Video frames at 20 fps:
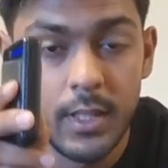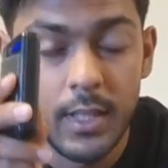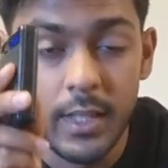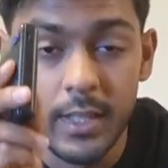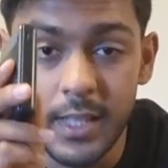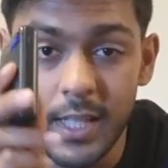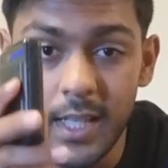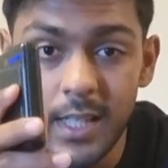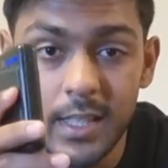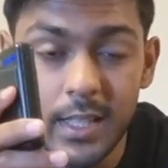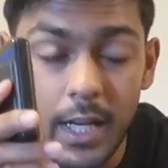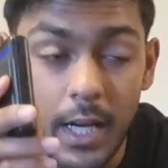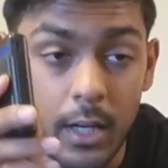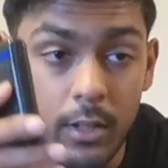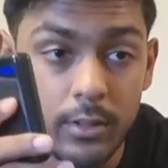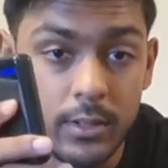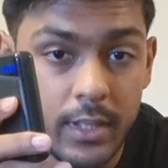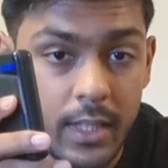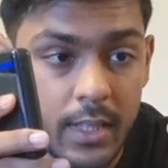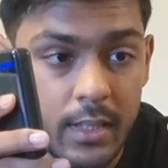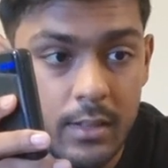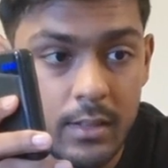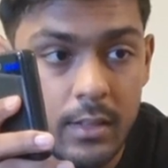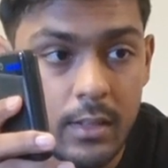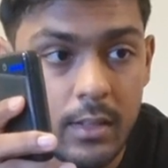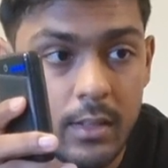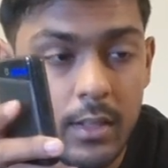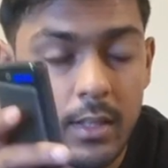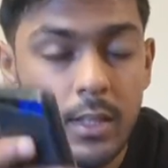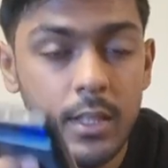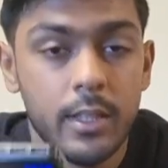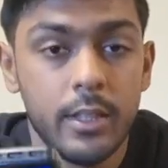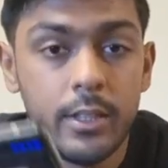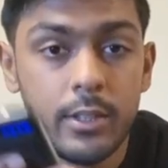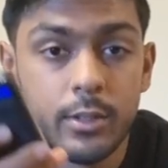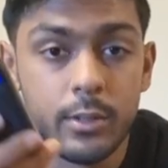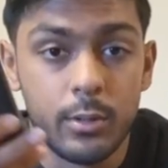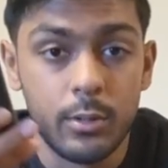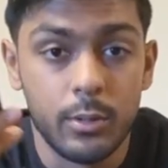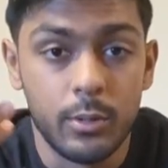Again, outdated.
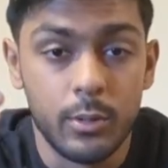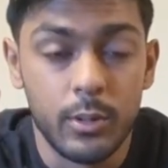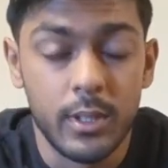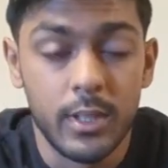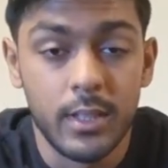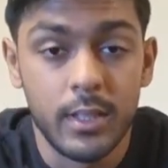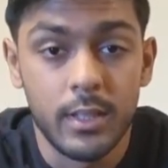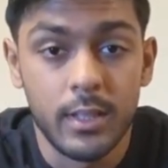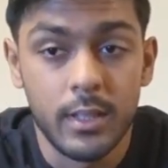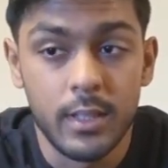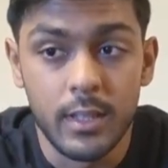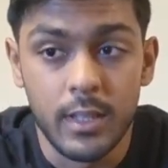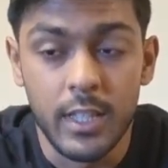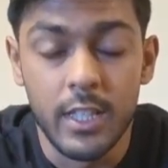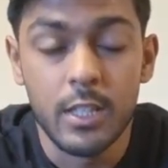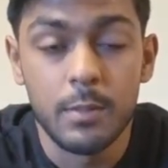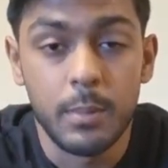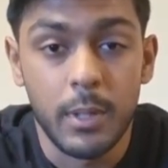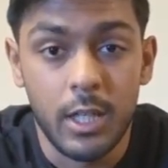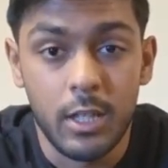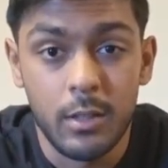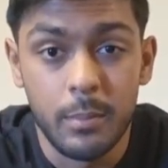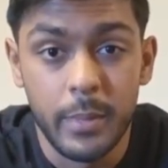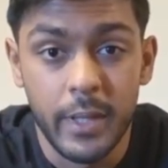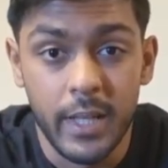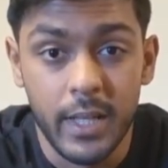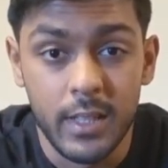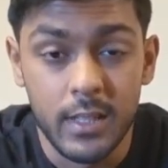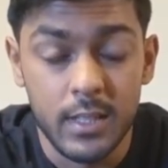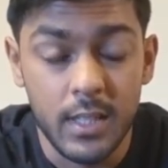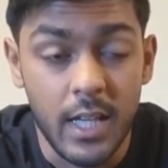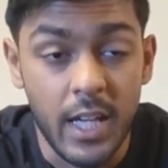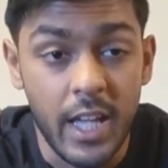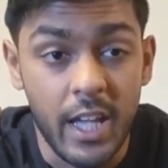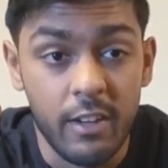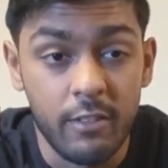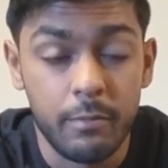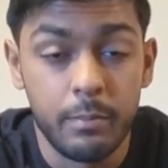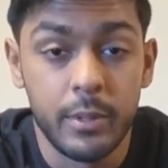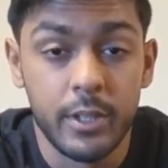So these power banks I
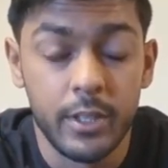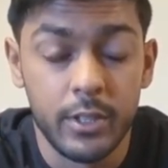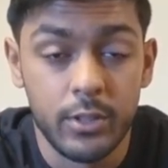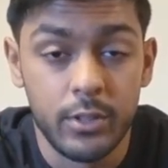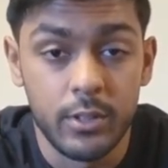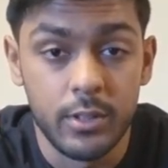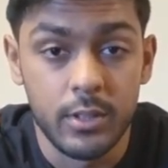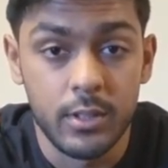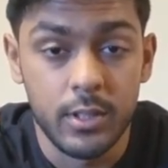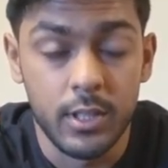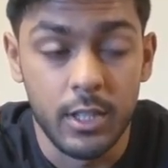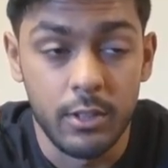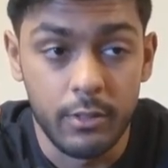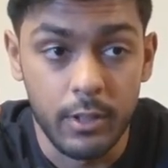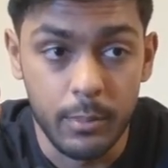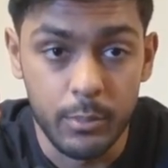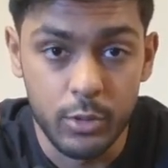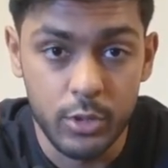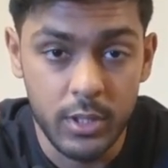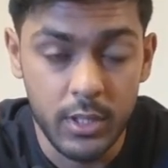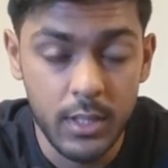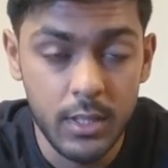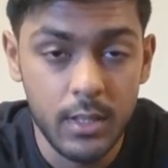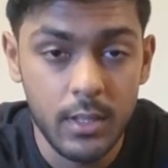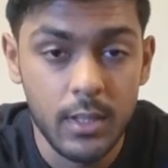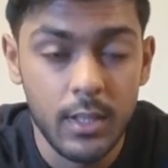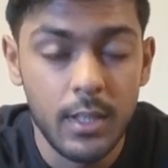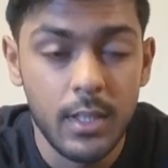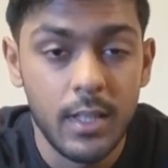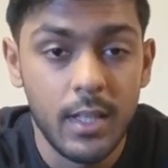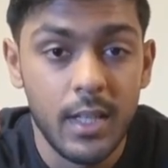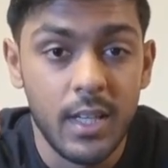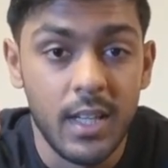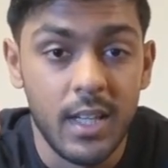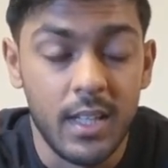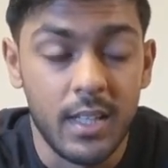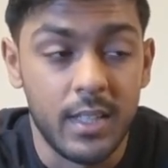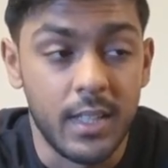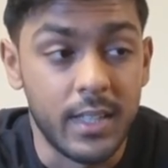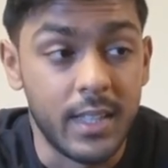have purchased from Shein,
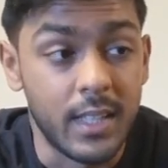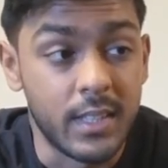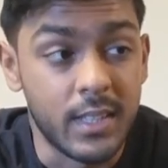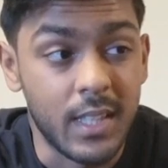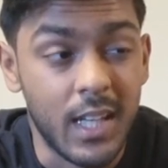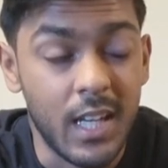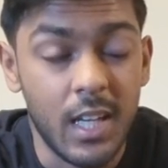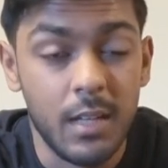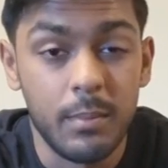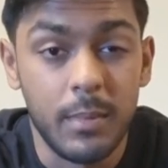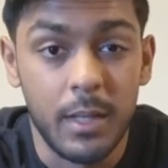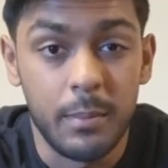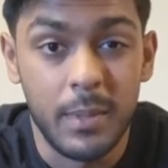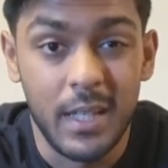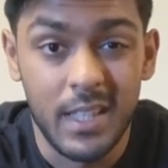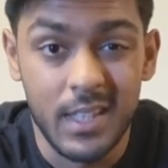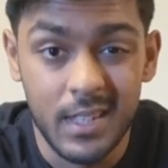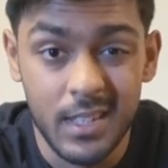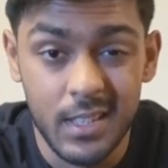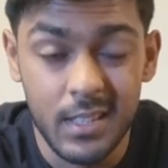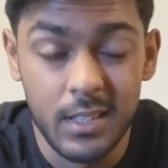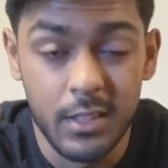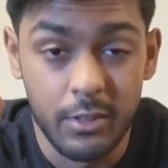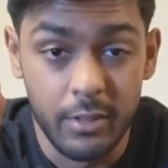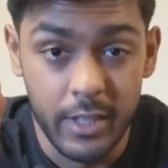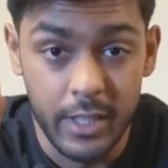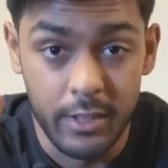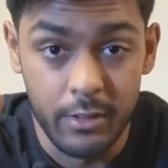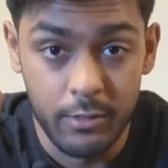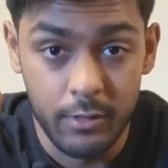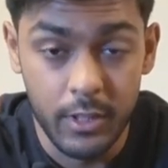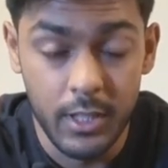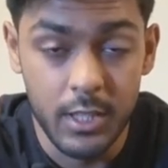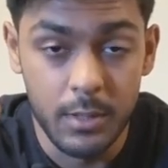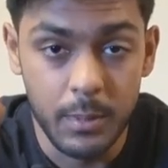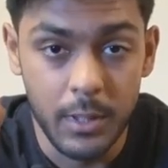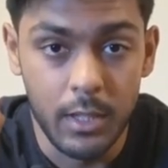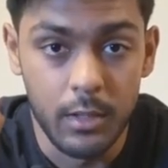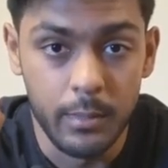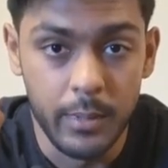and at the time I paid 30 Rand for these
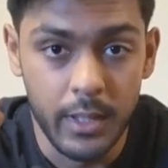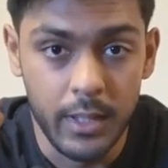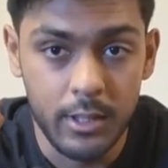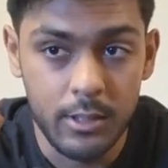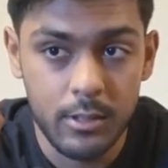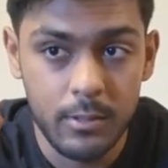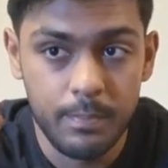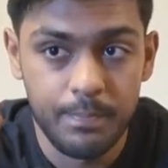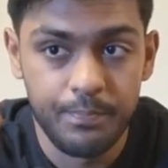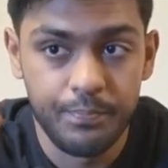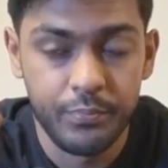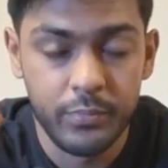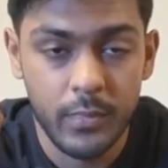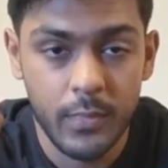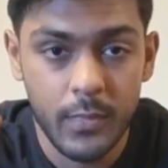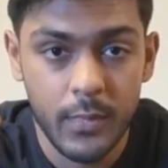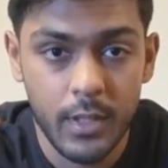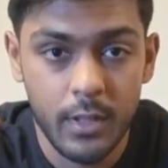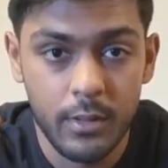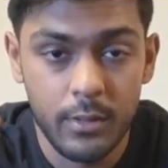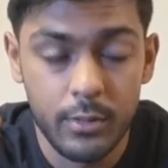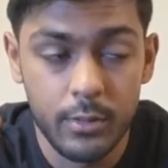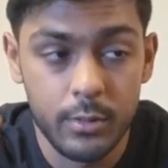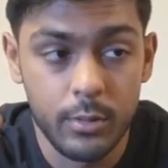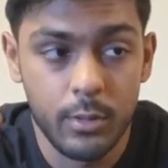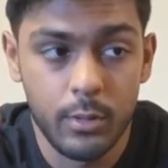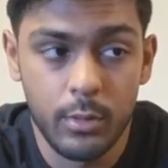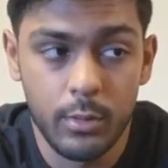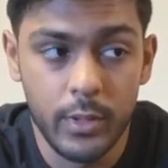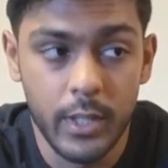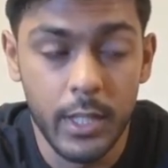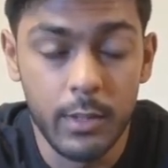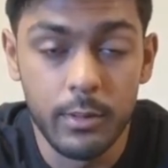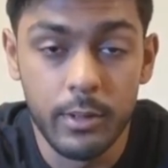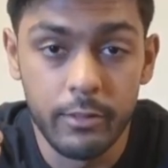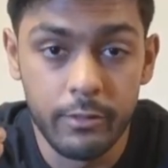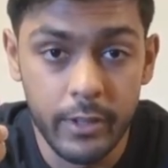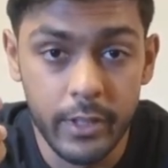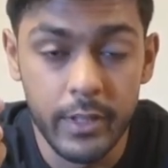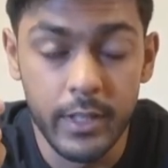power banks. So they
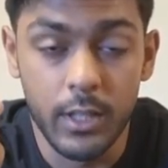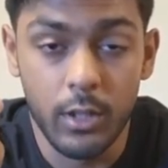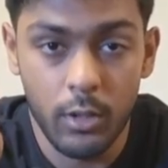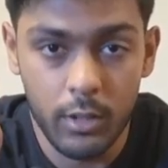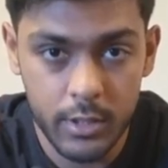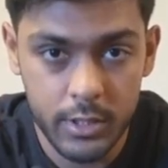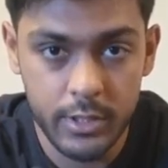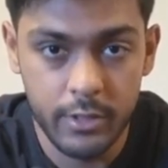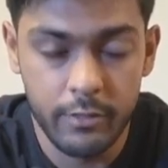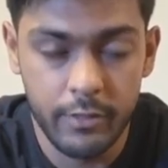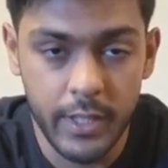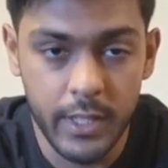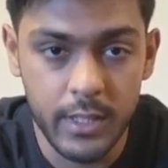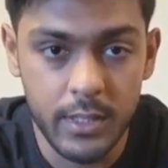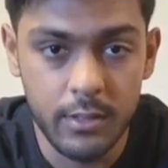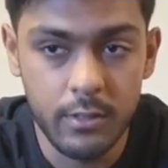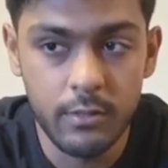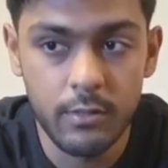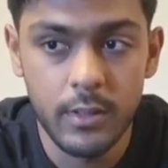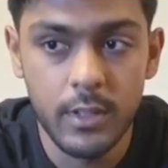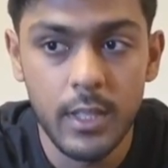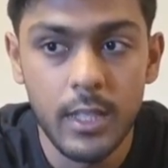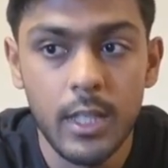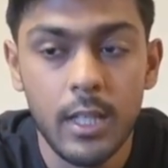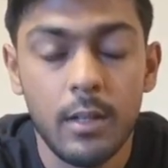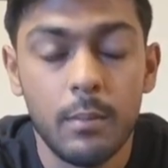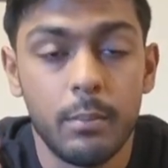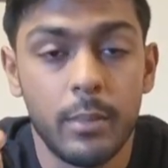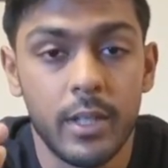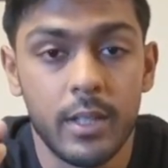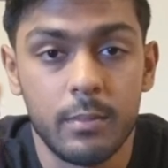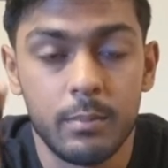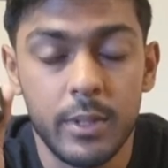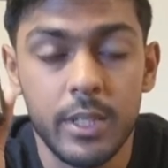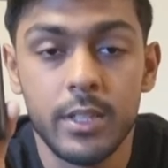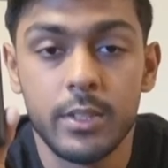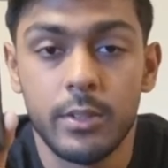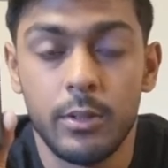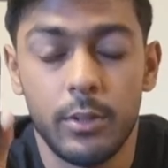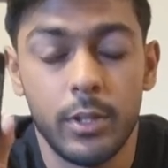were very cost effective, but
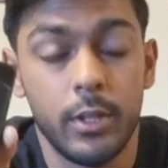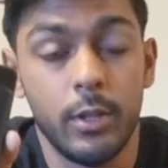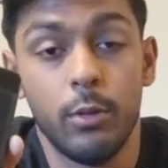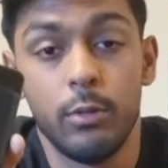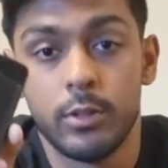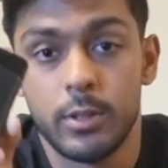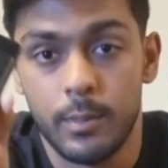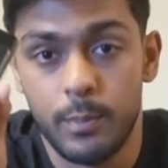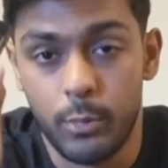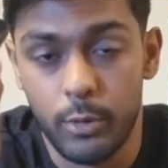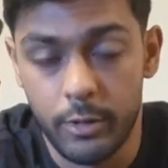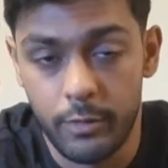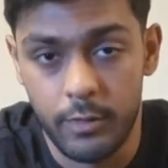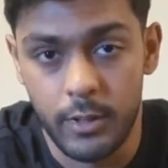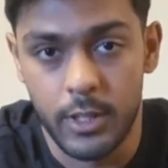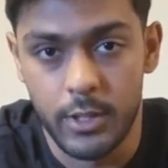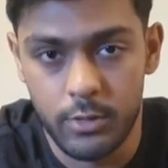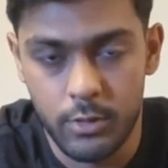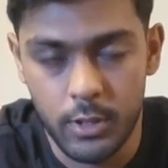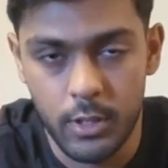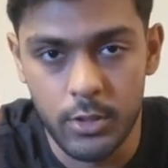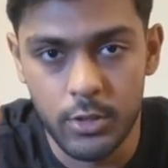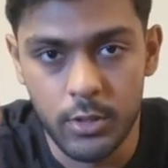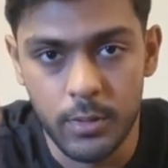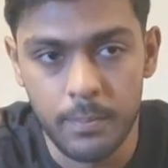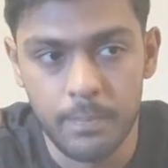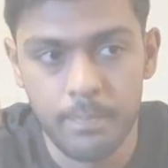please note they don't support fast charging.